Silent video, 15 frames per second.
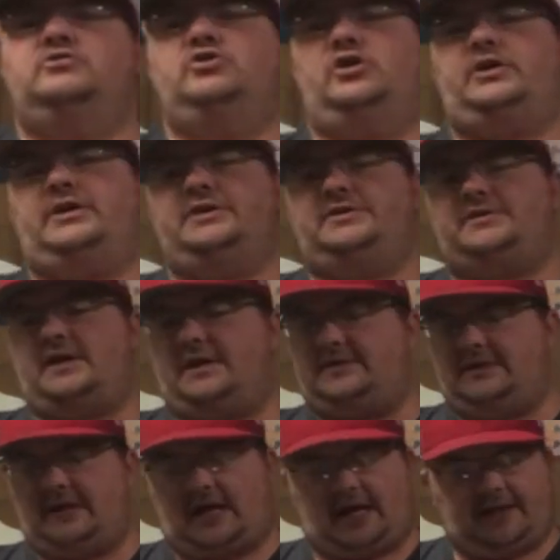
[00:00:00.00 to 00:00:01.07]
looking
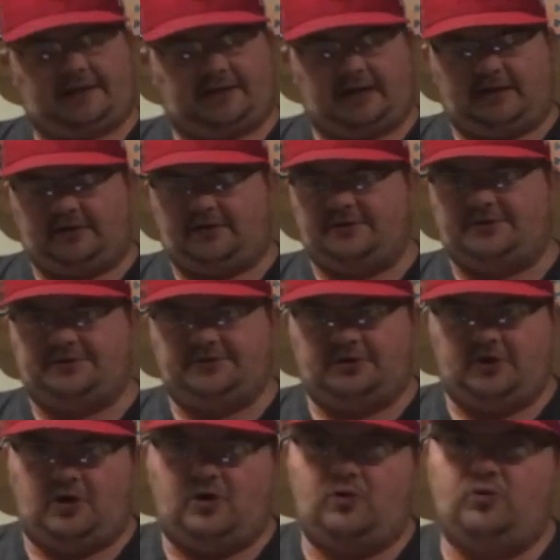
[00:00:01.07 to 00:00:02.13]
sexy. I think there's
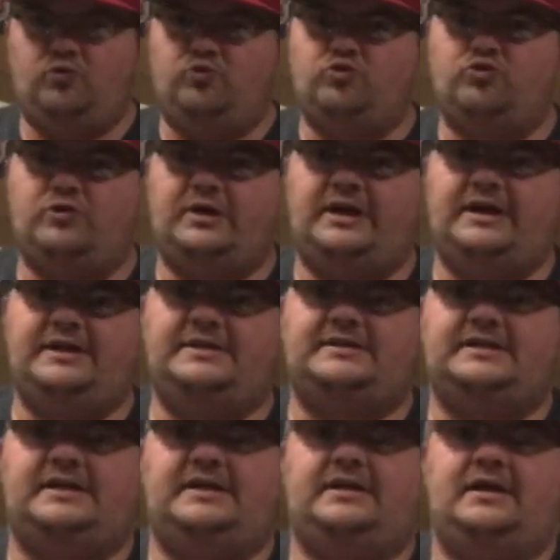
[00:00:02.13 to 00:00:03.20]
no
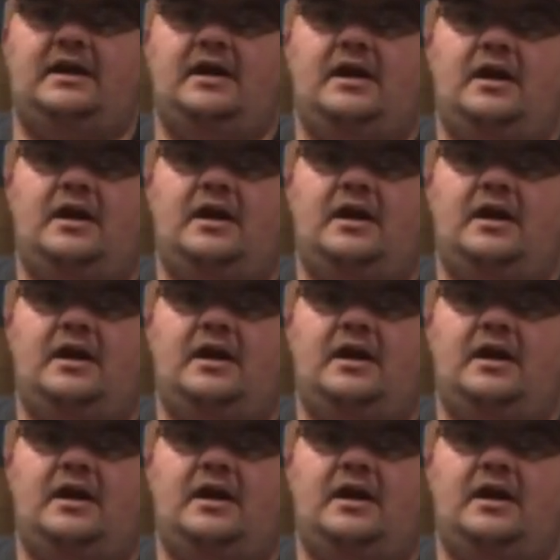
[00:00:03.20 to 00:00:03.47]
reason